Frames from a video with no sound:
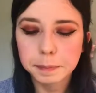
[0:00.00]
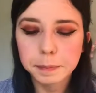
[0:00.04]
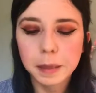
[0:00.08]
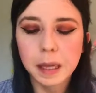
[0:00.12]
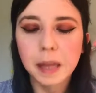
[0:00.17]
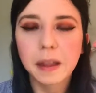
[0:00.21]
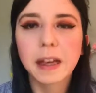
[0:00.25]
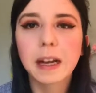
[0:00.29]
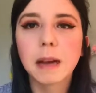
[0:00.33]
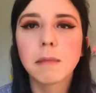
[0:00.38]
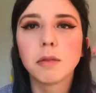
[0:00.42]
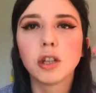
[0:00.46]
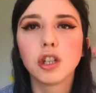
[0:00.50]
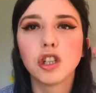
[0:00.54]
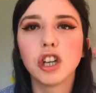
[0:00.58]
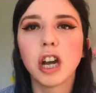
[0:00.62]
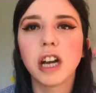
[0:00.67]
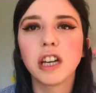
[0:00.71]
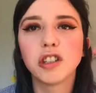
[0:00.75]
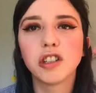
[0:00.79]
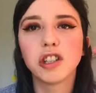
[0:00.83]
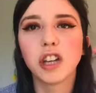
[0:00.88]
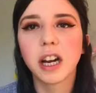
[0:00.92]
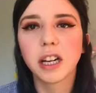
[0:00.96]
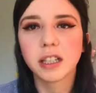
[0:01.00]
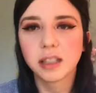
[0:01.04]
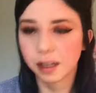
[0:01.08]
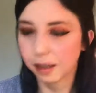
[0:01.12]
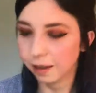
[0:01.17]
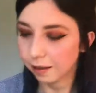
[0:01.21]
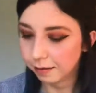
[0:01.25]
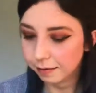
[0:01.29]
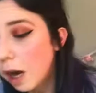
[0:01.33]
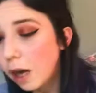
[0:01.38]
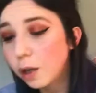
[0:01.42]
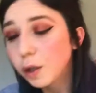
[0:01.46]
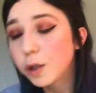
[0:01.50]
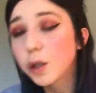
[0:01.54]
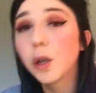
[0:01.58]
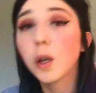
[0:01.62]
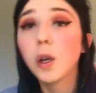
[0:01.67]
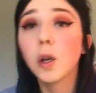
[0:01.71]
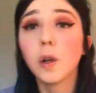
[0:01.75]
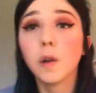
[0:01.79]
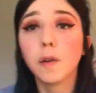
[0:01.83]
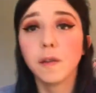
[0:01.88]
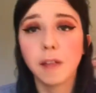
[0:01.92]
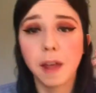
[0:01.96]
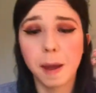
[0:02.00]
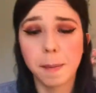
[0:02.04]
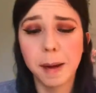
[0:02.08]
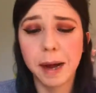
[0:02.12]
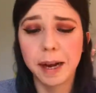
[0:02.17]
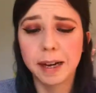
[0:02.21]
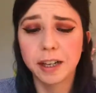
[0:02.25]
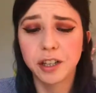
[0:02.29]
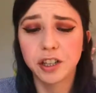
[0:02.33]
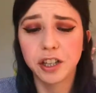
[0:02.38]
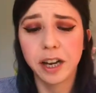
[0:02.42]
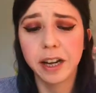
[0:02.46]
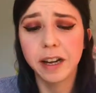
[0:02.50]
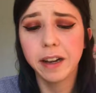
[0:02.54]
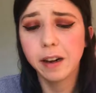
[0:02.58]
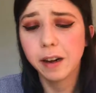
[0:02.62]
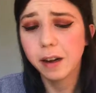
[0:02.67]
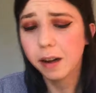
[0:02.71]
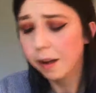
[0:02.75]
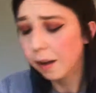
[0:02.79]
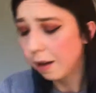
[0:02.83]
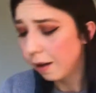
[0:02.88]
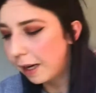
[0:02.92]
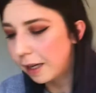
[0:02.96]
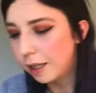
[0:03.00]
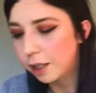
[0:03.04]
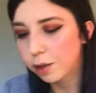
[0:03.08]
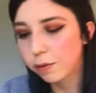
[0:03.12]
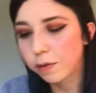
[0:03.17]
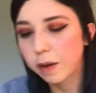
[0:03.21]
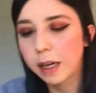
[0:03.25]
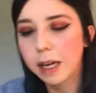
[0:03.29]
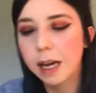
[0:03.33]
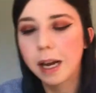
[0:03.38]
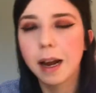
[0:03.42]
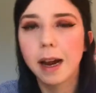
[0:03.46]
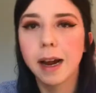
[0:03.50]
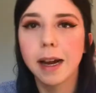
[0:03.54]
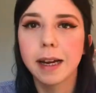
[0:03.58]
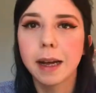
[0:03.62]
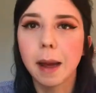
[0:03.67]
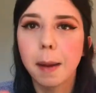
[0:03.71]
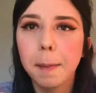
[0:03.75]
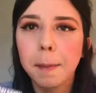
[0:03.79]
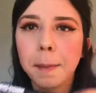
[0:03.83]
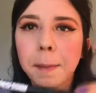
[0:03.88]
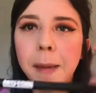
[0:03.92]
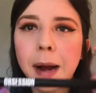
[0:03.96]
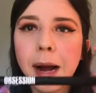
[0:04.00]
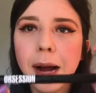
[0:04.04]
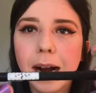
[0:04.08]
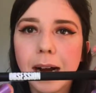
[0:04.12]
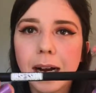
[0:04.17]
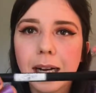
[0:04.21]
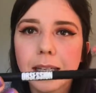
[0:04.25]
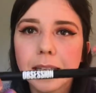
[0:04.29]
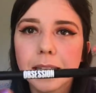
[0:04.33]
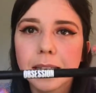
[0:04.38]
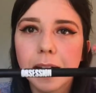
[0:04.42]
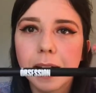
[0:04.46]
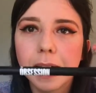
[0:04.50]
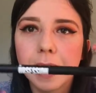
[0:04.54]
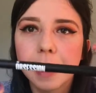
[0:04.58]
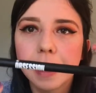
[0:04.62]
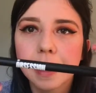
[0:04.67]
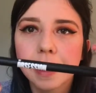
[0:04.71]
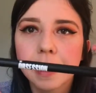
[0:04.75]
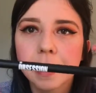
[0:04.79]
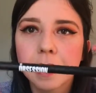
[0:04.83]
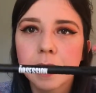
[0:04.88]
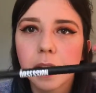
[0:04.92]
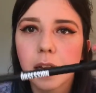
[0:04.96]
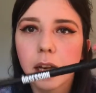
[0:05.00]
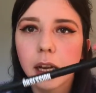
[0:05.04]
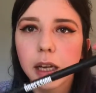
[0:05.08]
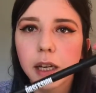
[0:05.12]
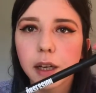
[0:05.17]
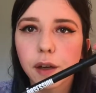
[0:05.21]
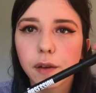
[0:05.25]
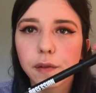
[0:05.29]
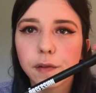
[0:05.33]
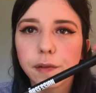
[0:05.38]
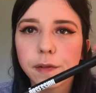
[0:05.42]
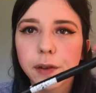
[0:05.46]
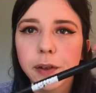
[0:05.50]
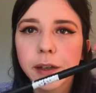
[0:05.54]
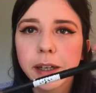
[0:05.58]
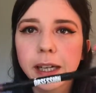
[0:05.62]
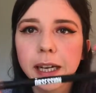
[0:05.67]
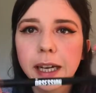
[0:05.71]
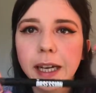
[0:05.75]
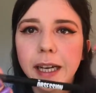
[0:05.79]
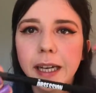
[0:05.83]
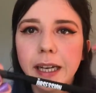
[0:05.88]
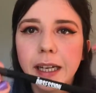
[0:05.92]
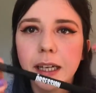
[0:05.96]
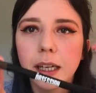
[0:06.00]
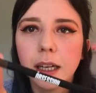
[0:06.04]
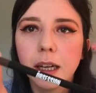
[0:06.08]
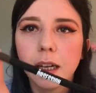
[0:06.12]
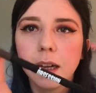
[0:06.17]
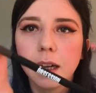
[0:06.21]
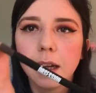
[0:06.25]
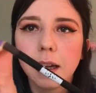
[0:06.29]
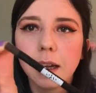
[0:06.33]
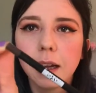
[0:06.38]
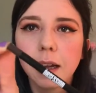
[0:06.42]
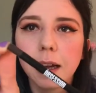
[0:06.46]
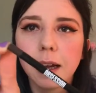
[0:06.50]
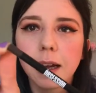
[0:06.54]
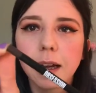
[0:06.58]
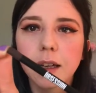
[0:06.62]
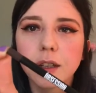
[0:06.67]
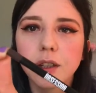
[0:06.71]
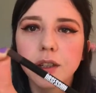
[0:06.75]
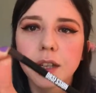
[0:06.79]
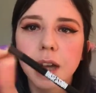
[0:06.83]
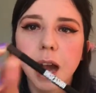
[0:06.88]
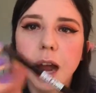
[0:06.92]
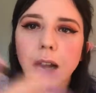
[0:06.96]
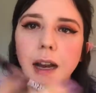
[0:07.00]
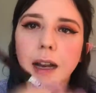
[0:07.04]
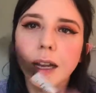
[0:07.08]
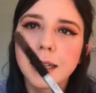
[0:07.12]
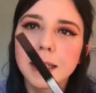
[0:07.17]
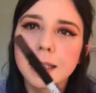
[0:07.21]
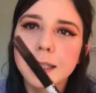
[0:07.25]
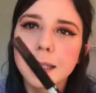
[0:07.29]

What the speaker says: I think I'm just chatting shit. I also love their packaging. It's really like matte and like funky and just kind of like